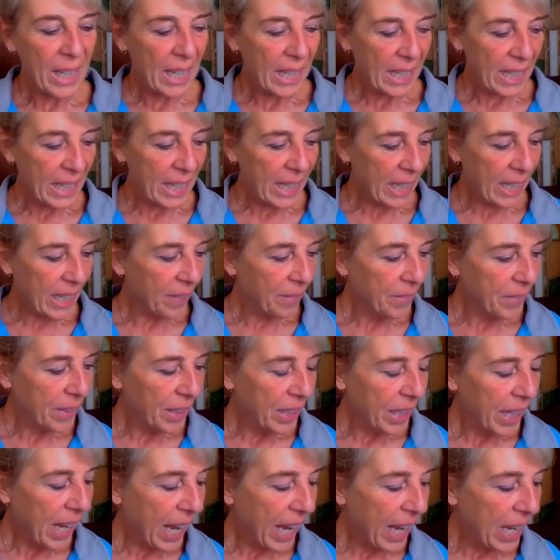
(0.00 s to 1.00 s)
Yeah.
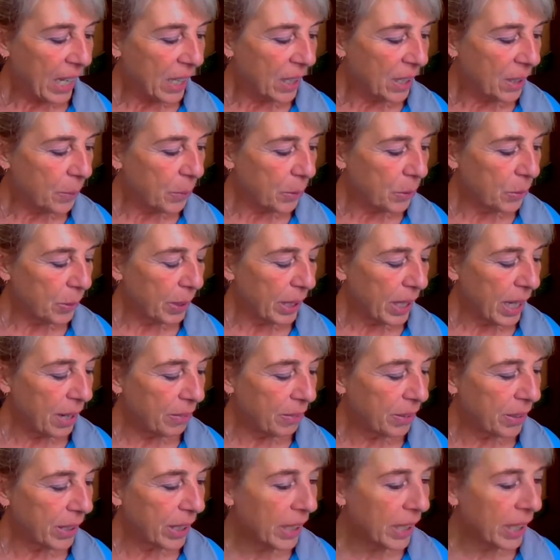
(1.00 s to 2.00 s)
And what do I
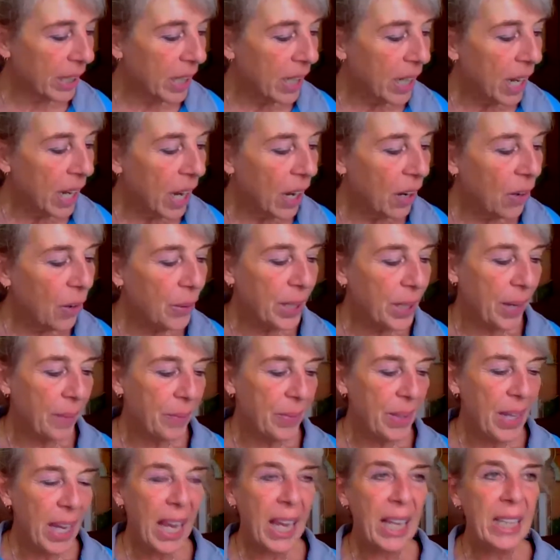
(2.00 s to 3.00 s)
have again? Oh yeah.
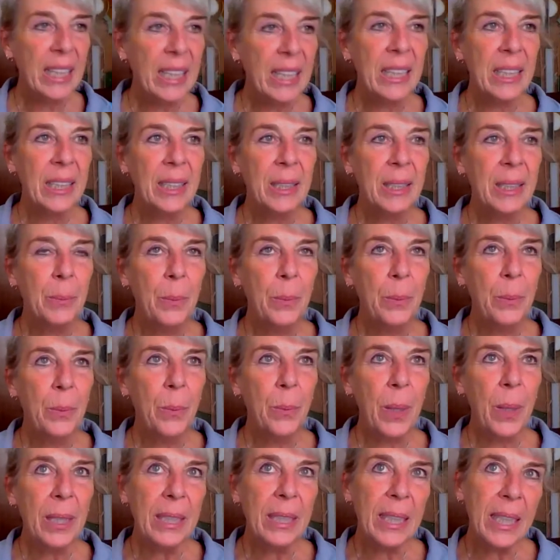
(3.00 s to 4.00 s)
And the
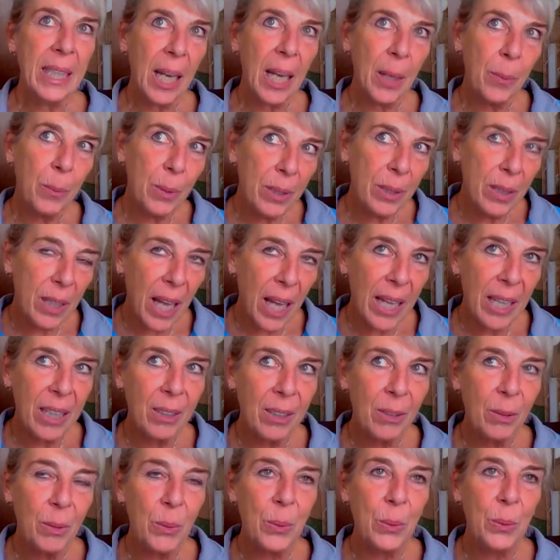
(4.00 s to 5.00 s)
one thing I would
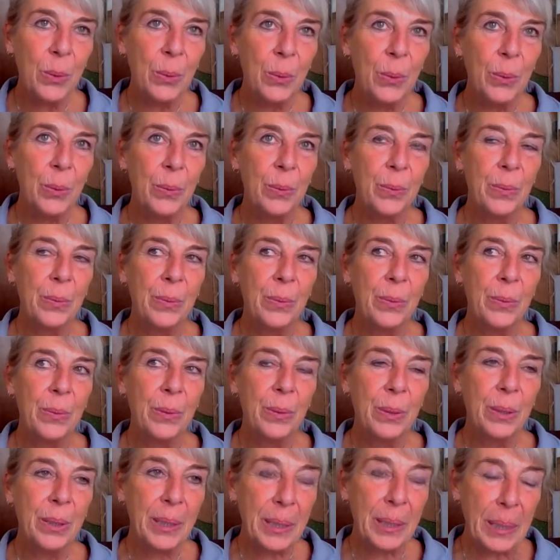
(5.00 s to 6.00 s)
like to
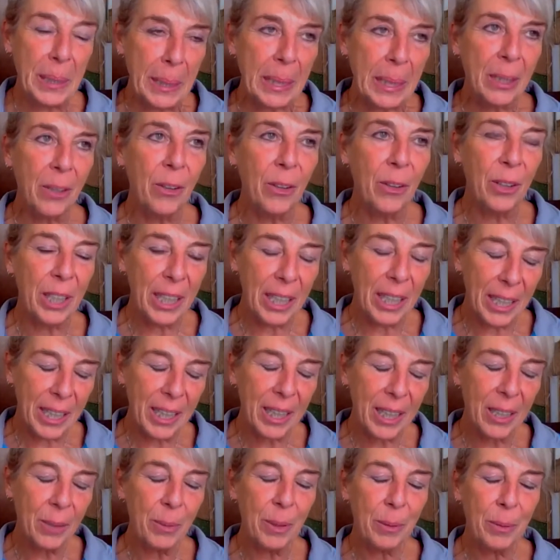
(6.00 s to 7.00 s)
see or
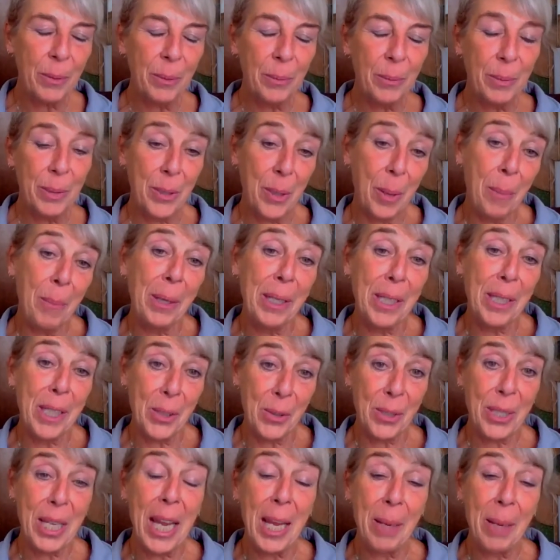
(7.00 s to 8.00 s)
hear with somebody
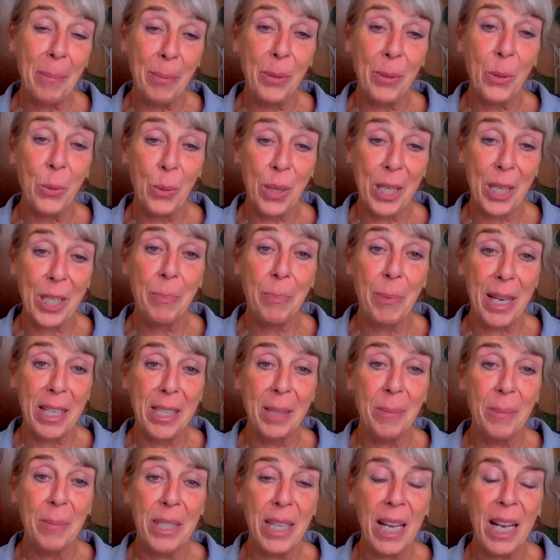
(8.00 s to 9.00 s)
who's able to express
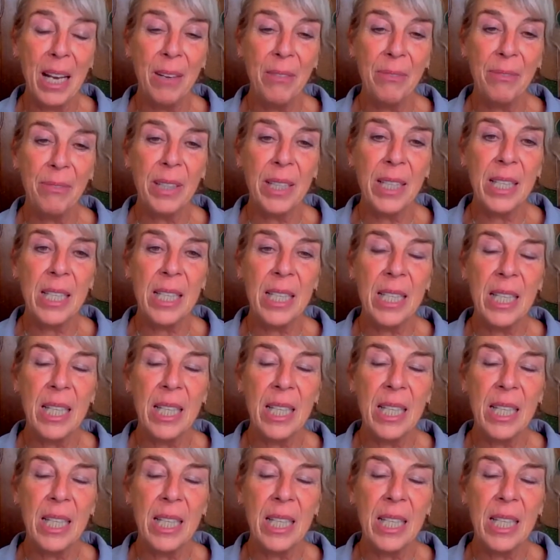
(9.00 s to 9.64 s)
himself is